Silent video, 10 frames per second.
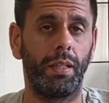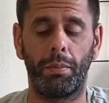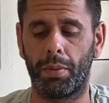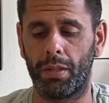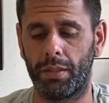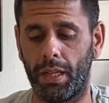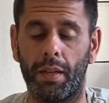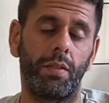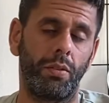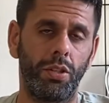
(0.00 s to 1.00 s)
per day.
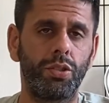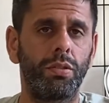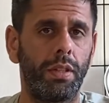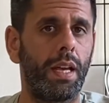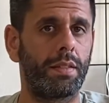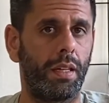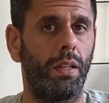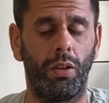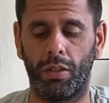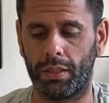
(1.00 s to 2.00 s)
So it should last a
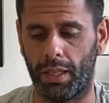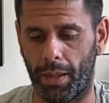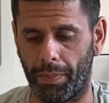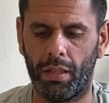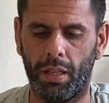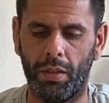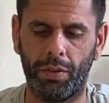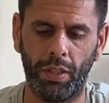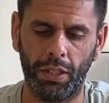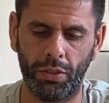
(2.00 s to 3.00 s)
long time. If
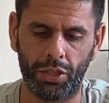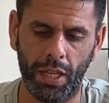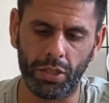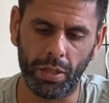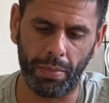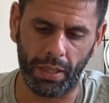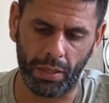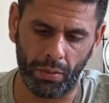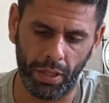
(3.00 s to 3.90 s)
you need to change the battery, you